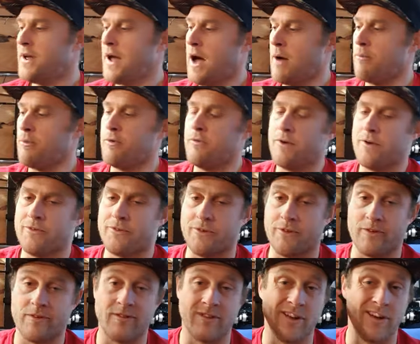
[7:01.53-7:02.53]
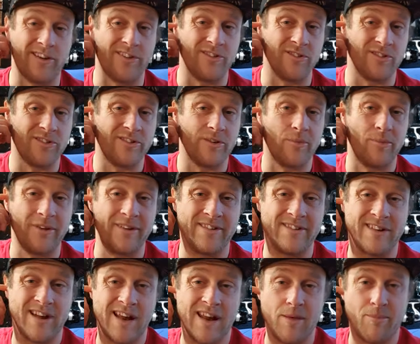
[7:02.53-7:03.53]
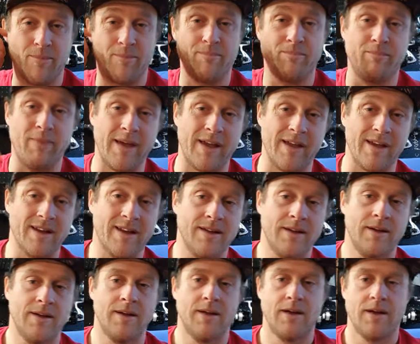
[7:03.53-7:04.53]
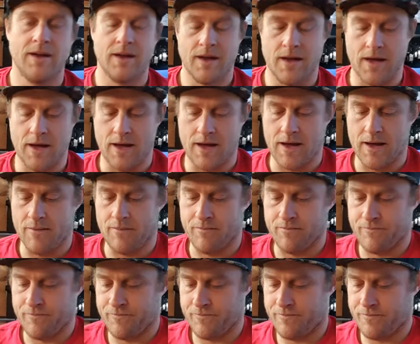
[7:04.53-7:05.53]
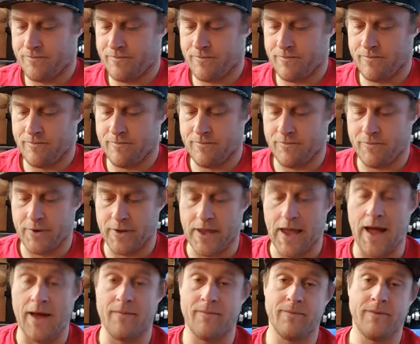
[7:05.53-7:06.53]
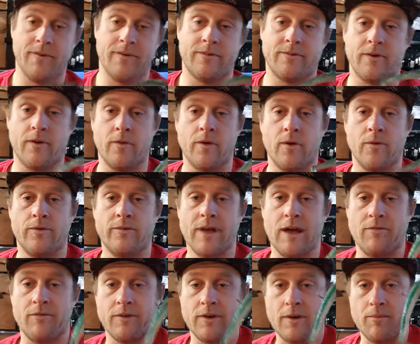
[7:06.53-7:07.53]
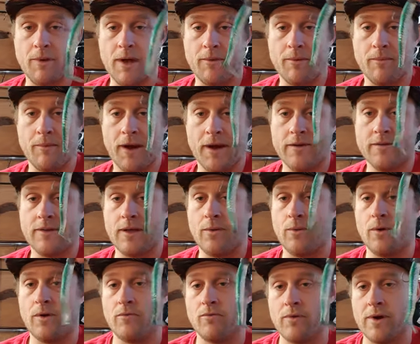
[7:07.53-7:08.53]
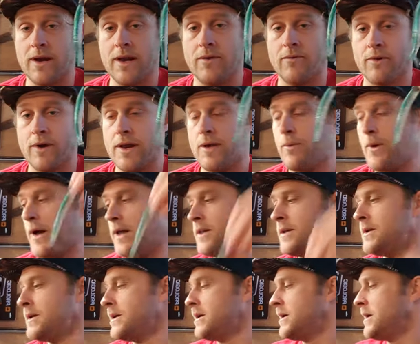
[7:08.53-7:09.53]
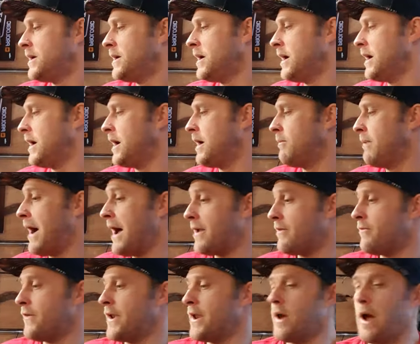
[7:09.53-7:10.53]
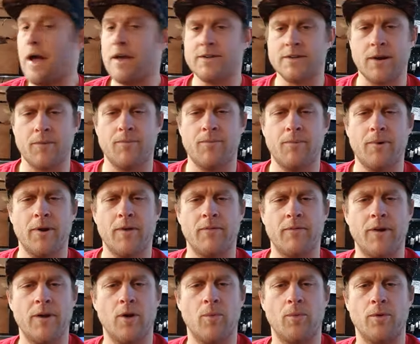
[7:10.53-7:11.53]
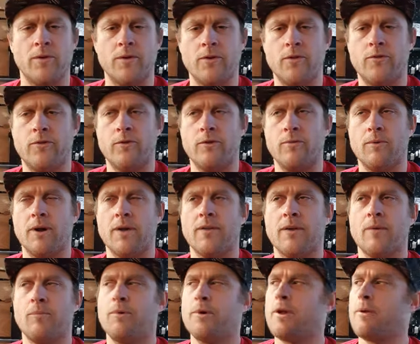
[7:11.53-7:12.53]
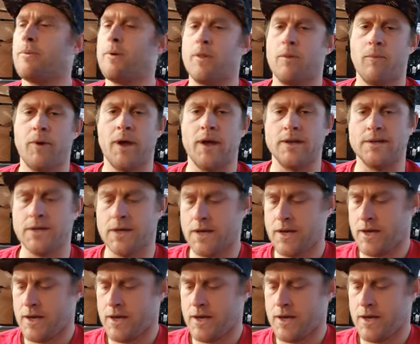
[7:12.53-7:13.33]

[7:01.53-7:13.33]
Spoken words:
I'll move on to the slugs or something slightly bigger. But yeah, so those Savage Gear Baby Macs, they were really, really well. I had a video, actually I put a video up on YouTube, and I think I put it up on the page,